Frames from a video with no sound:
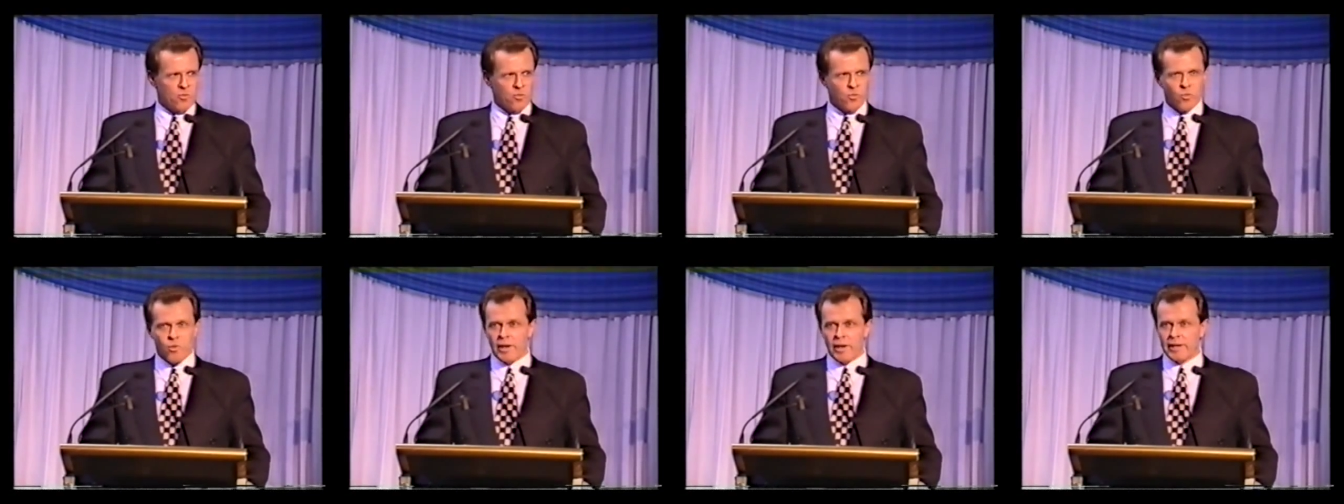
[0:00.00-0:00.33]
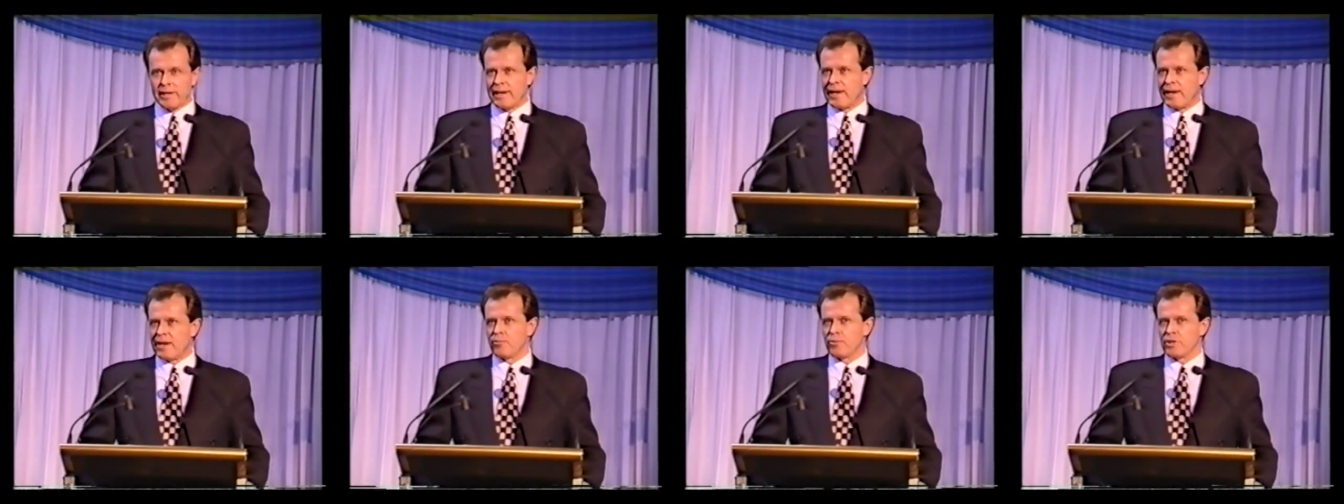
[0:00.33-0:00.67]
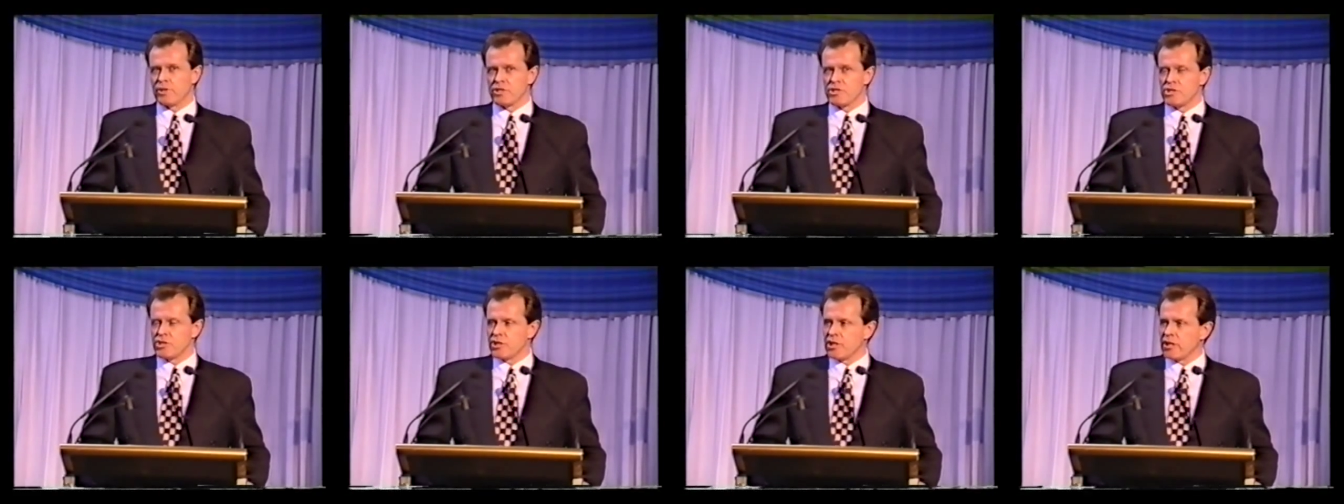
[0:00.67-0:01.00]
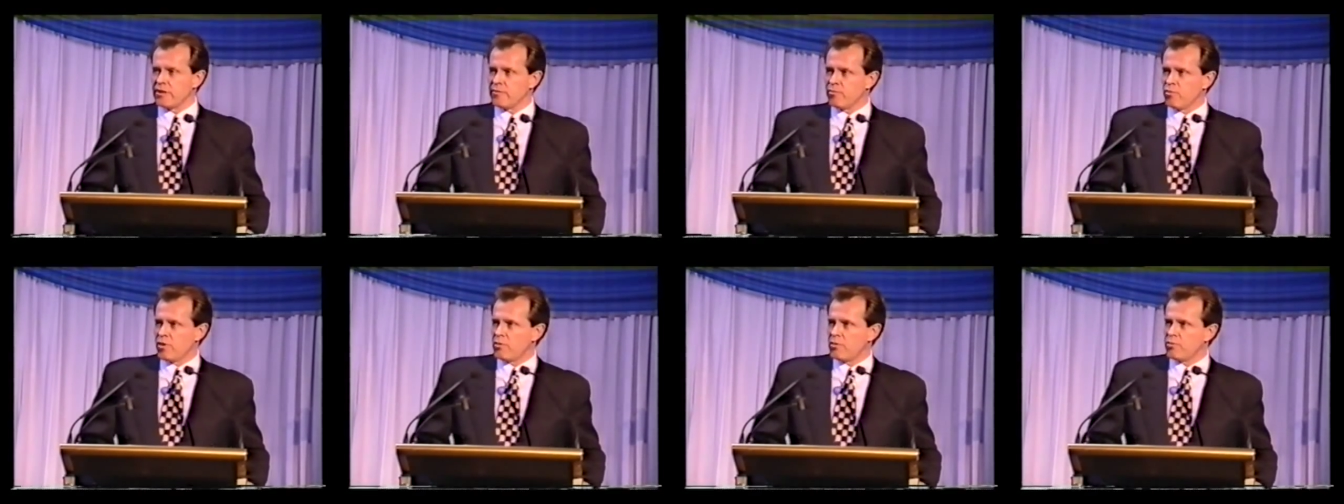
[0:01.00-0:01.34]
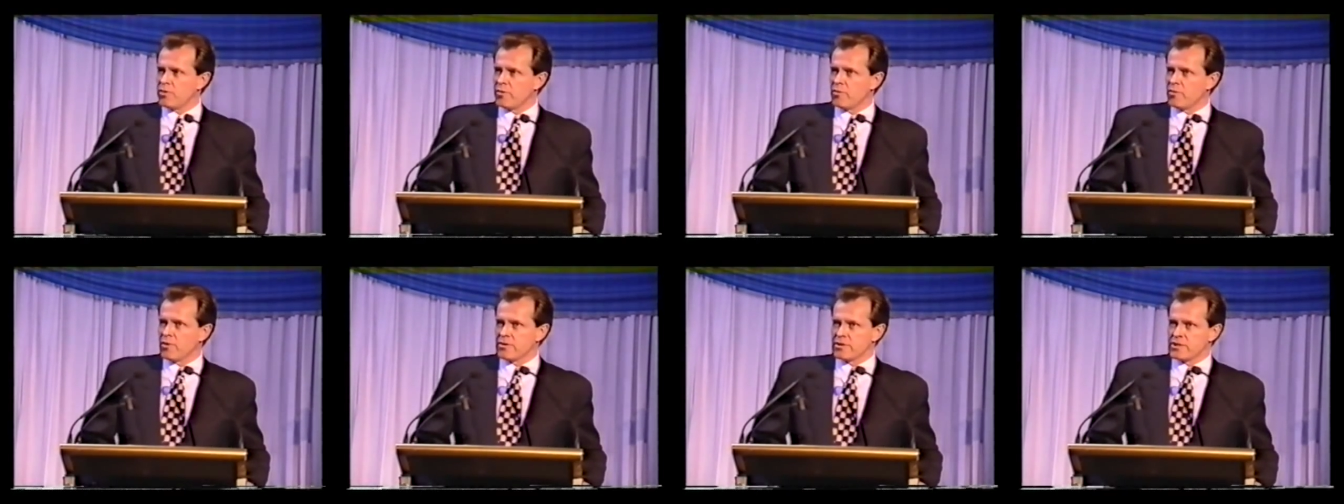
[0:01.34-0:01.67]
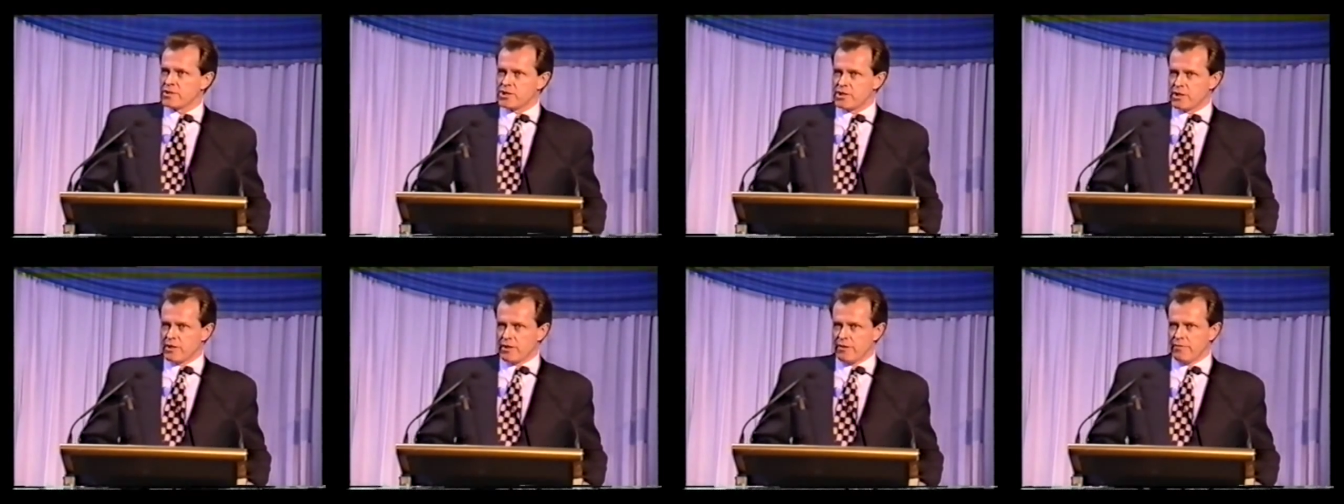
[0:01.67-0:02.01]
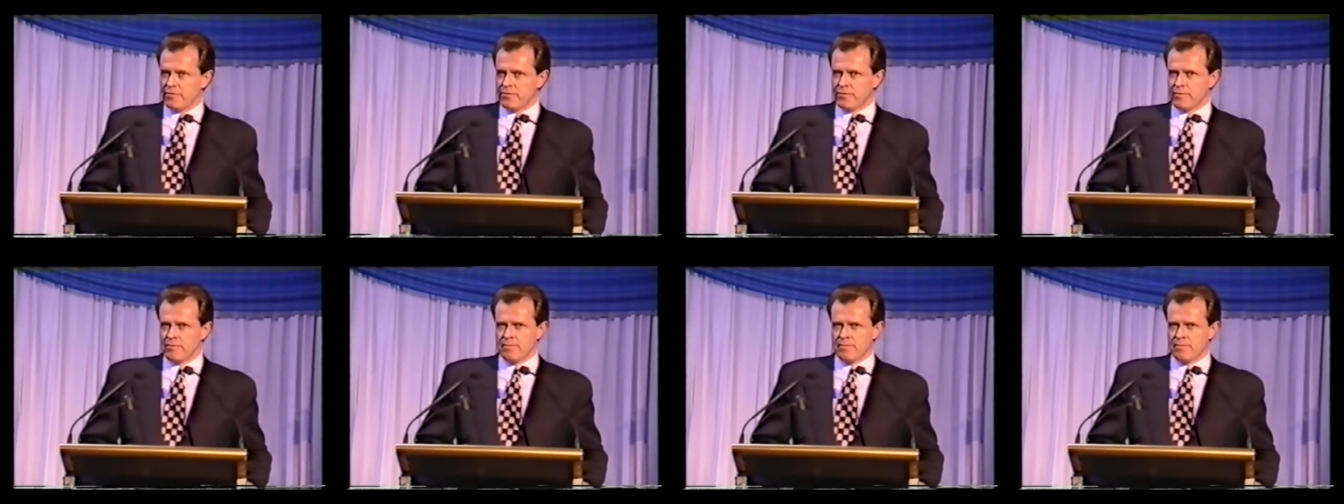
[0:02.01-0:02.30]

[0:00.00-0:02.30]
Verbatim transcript: Why can't we achieve what we want to achieve?